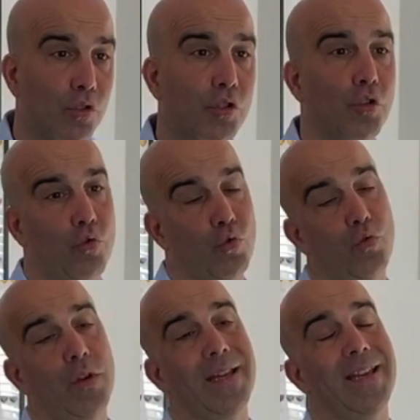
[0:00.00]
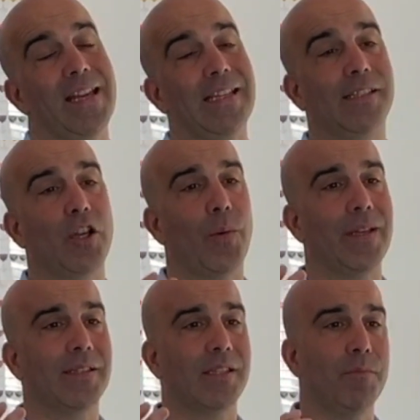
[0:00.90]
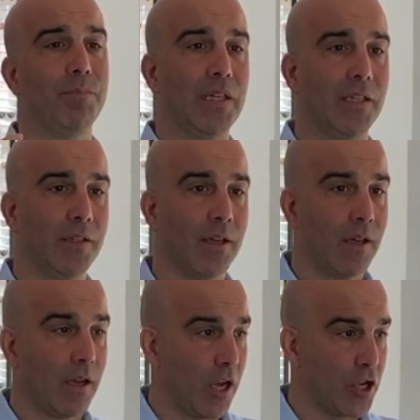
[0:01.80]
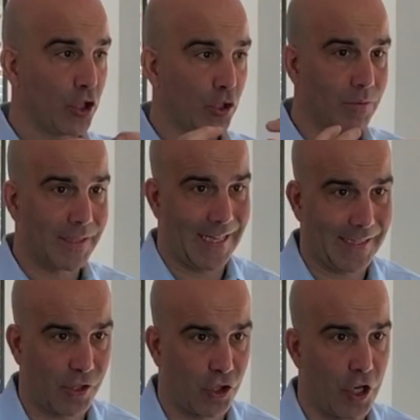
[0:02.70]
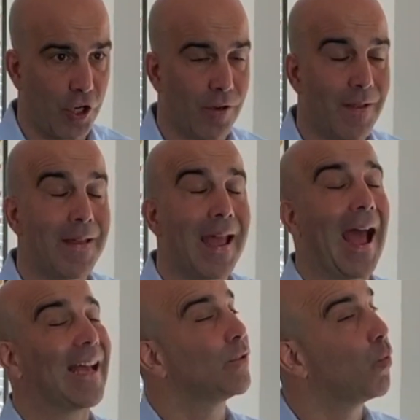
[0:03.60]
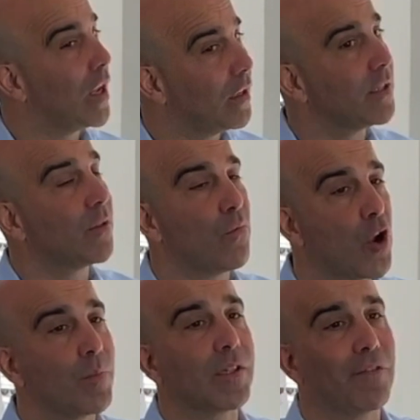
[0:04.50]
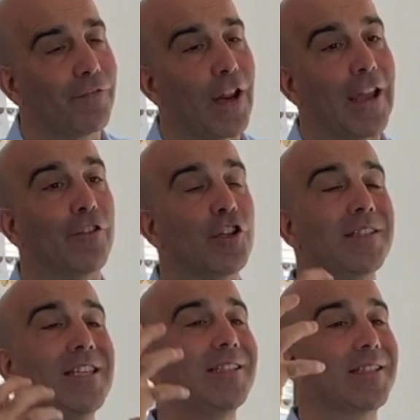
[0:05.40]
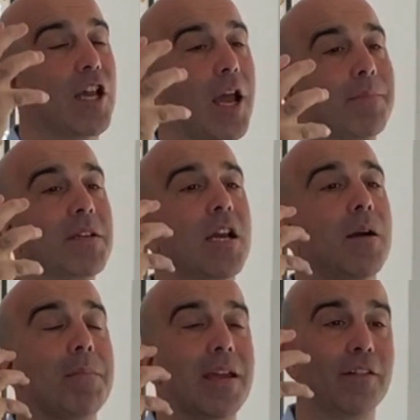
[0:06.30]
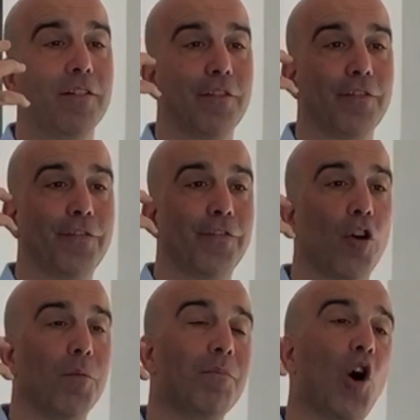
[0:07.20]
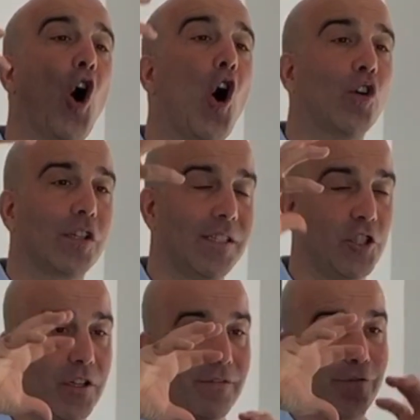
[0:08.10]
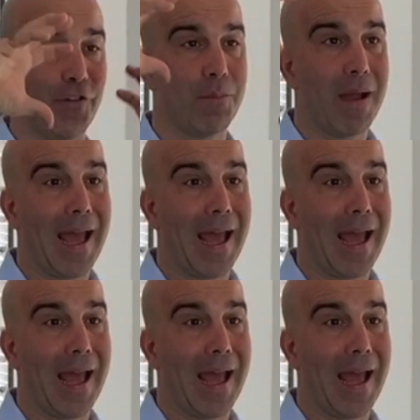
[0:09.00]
two is going to be a new texture, as well as aromas and flavors, this time coming from oxygen, from